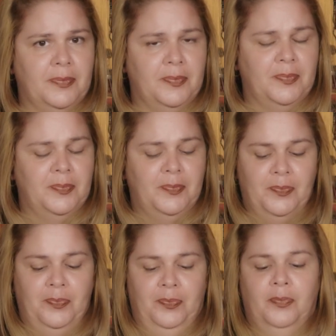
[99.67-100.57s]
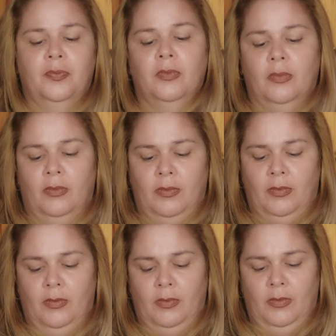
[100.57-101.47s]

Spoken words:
Nothing is said.